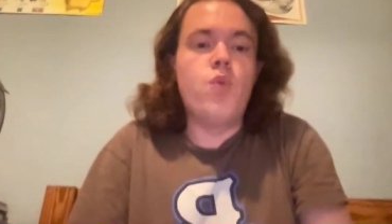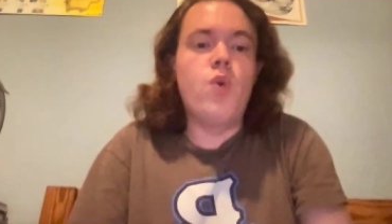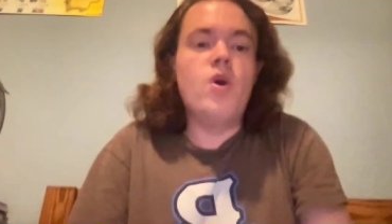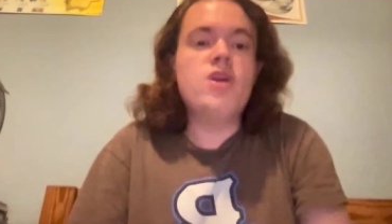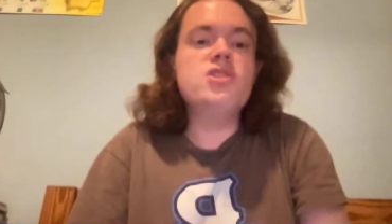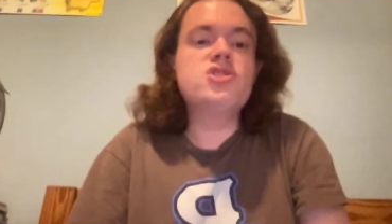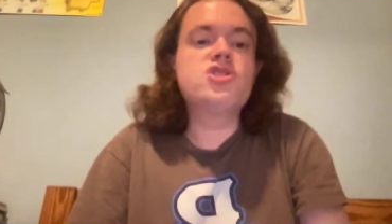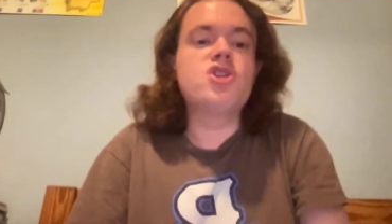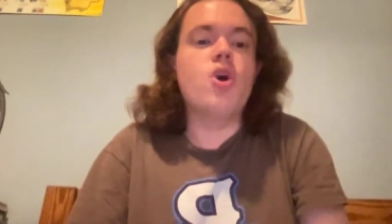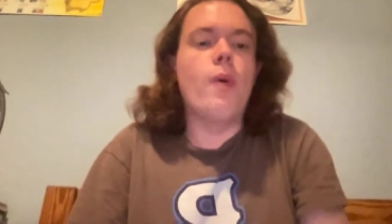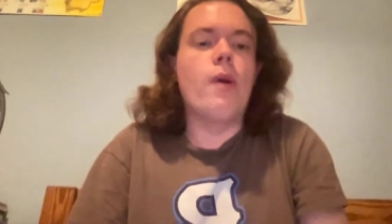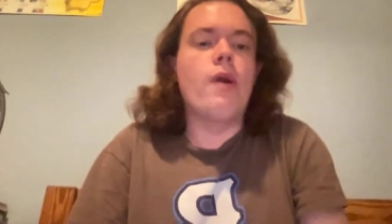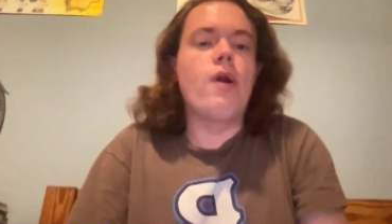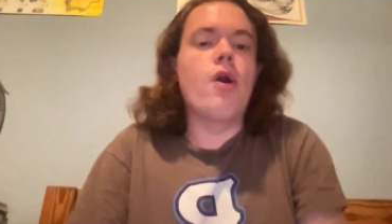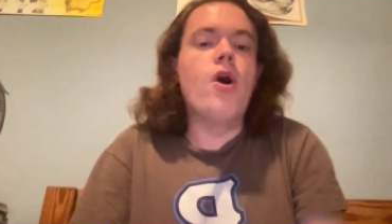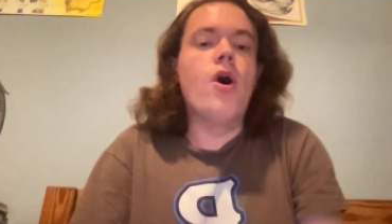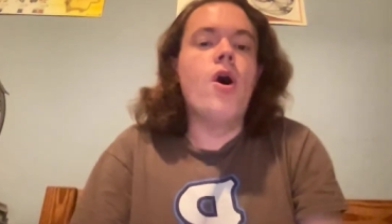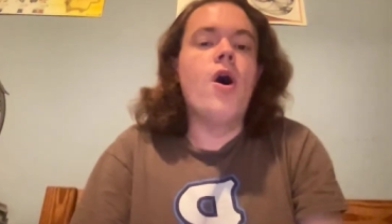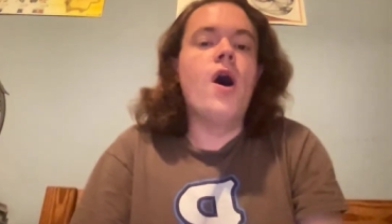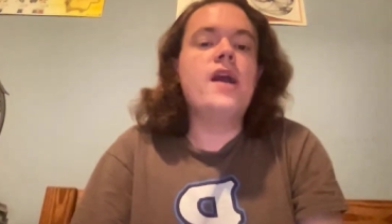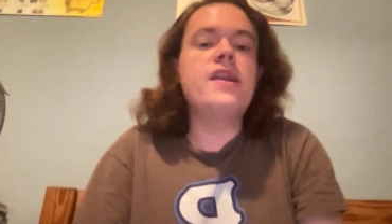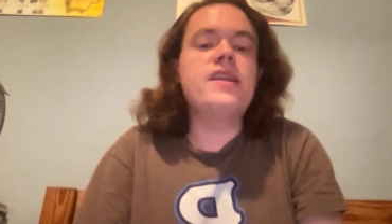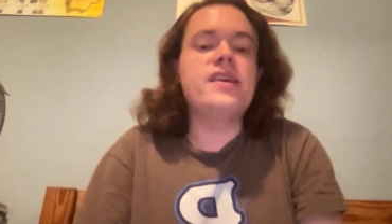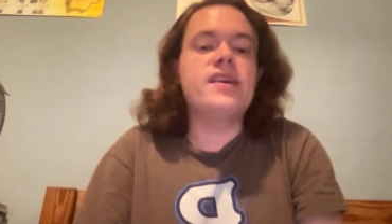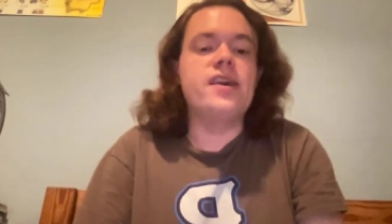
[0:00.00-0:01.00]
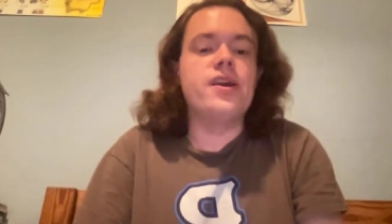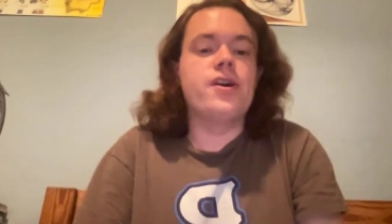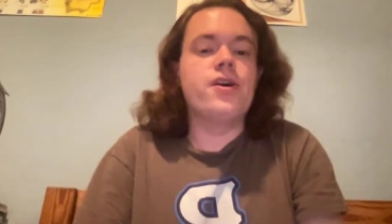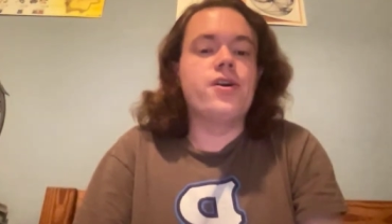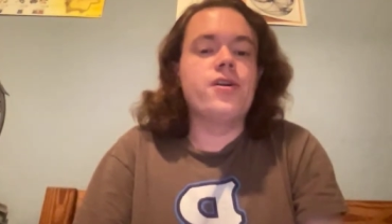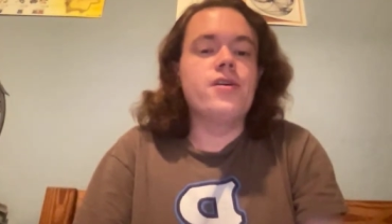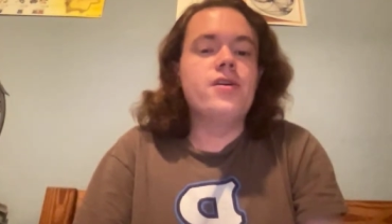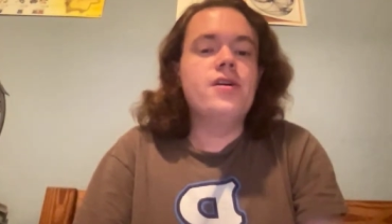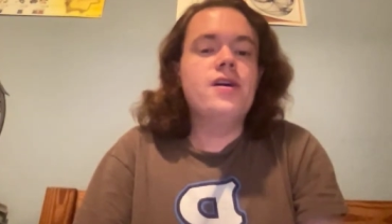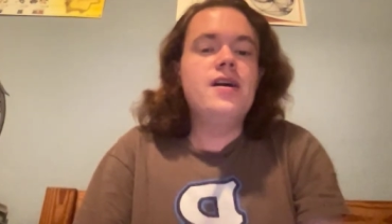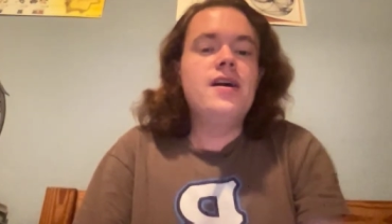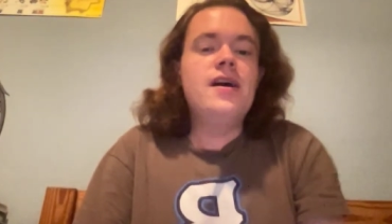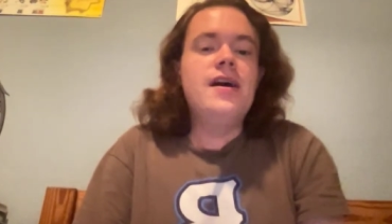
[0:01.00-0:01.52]
What is going on
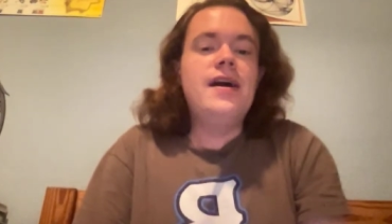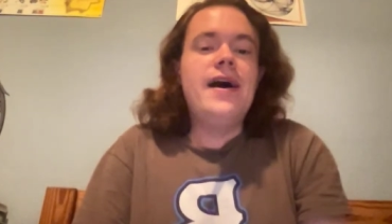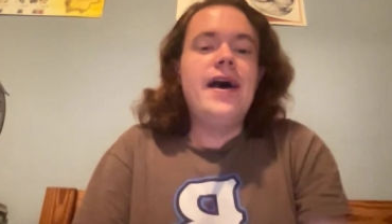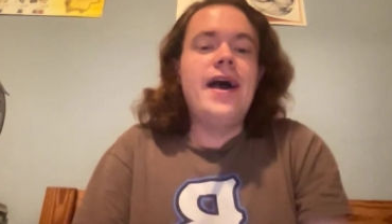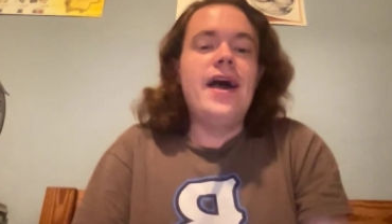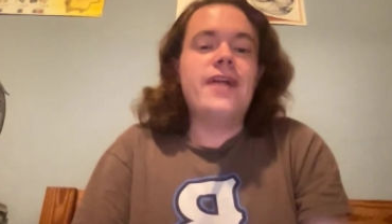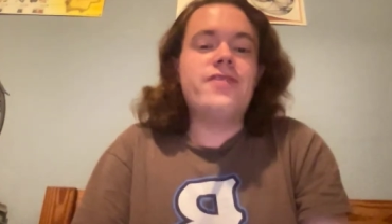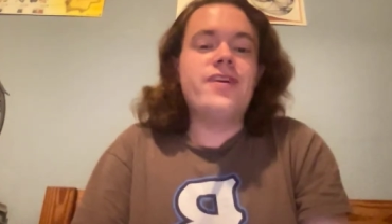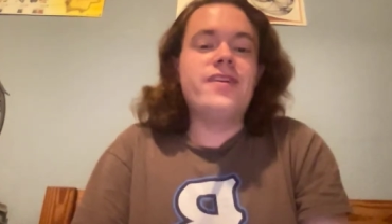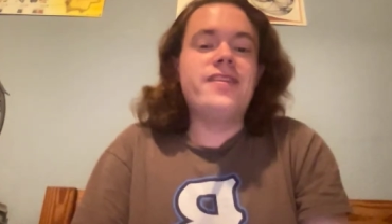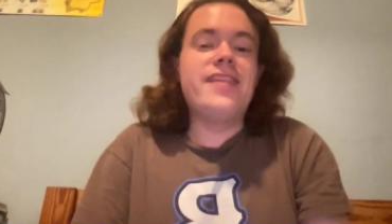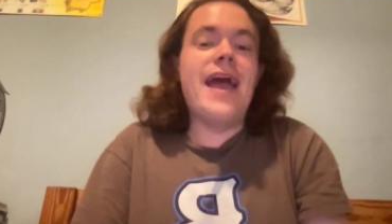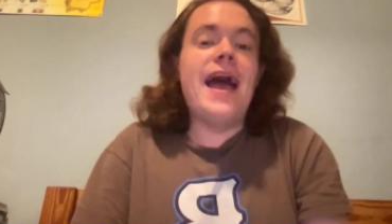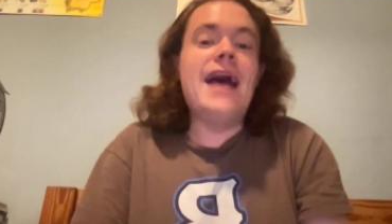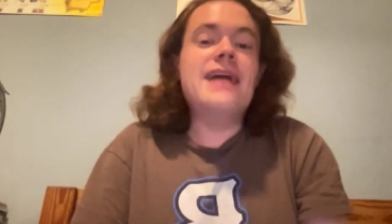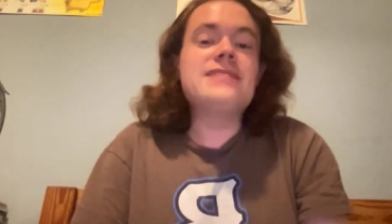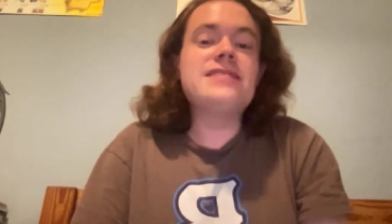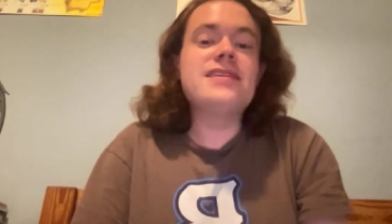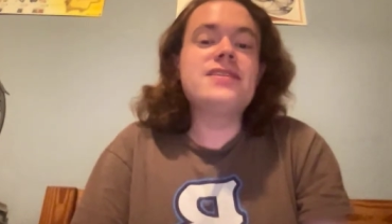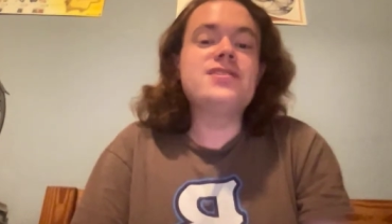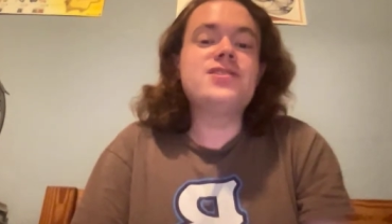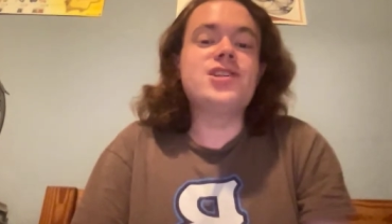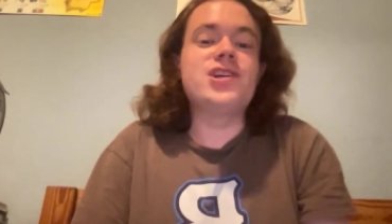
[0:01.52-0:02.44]
here? And then Nasseh